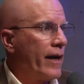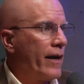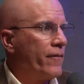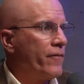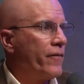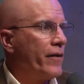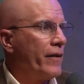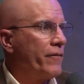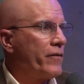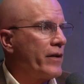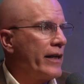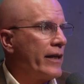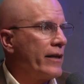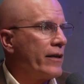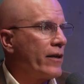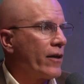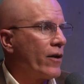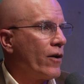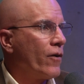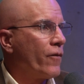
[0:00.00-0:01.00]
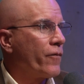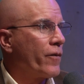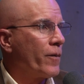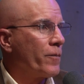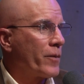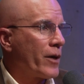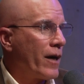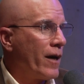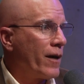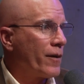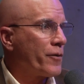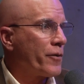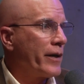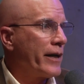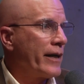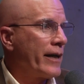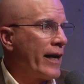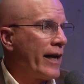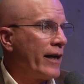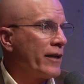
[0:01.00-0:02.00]
at 15 to go from
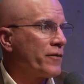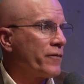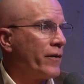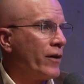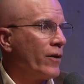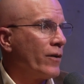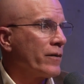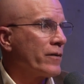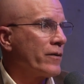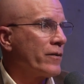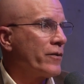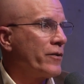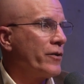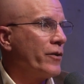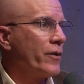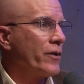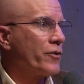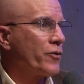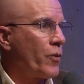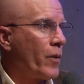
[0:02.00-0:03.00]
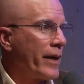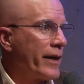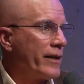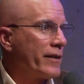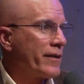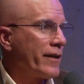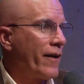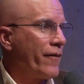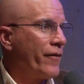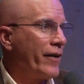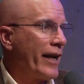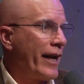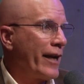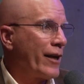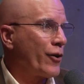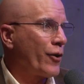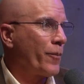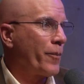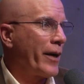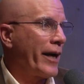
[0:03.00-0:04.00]
concrete and asphalts to a
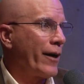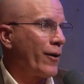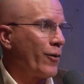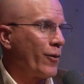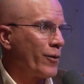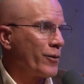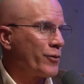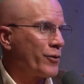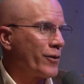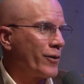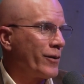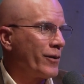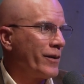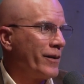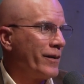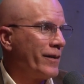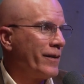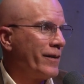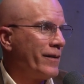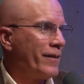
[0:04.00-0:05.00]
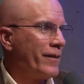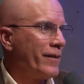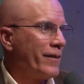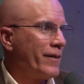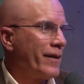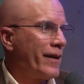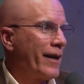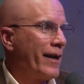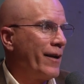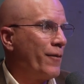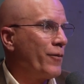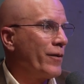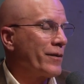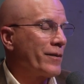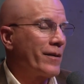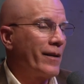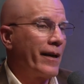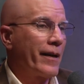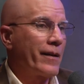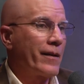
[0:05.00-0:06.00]
27-acre pear orchard. It
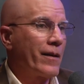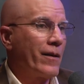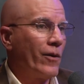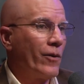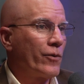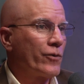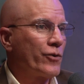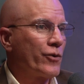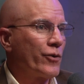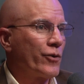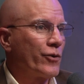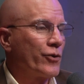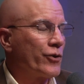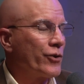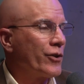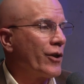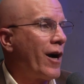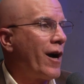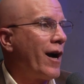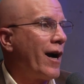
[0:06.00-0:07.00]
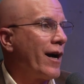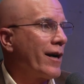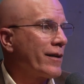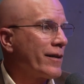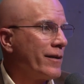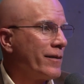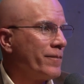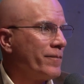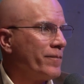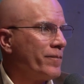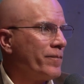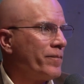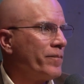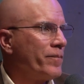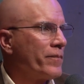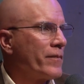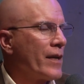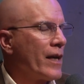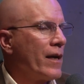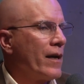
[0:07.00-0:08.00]
was like culture shock.
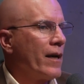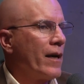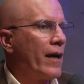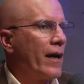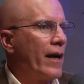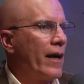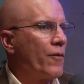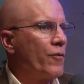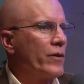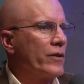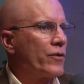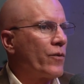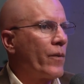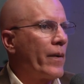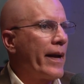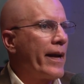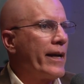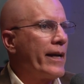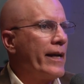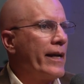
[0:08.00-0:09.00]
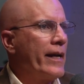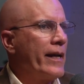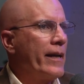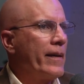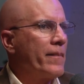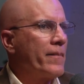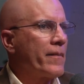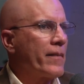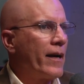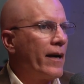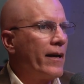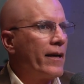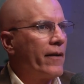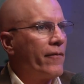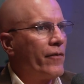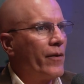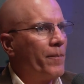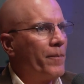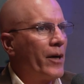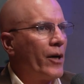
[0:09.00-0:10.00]
I was already kind
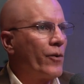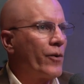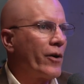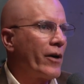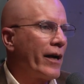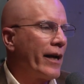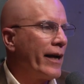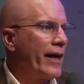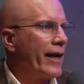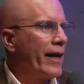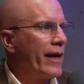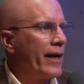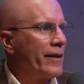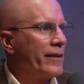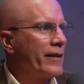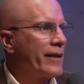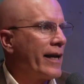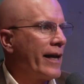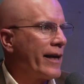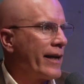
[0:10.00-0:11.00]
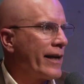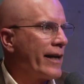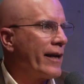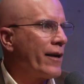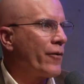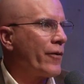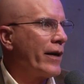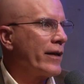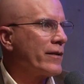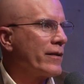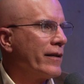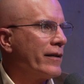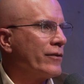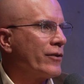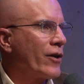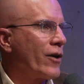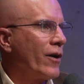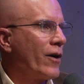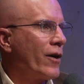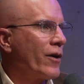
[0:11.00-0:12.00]
of a motorhead and getting interested in
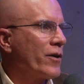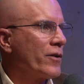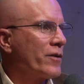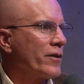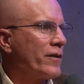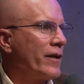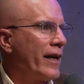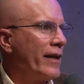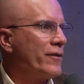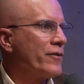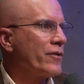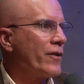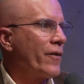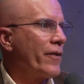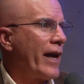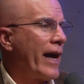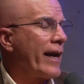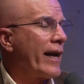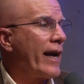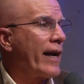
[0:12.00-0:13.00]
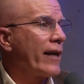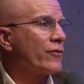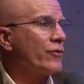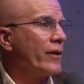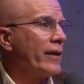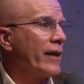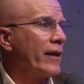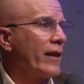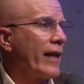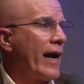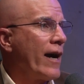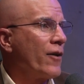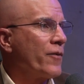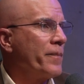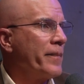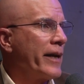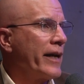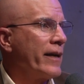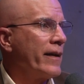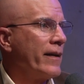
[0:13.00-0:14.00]
cars. And so that actually allowed
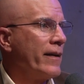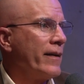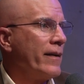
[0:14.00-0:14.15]
me,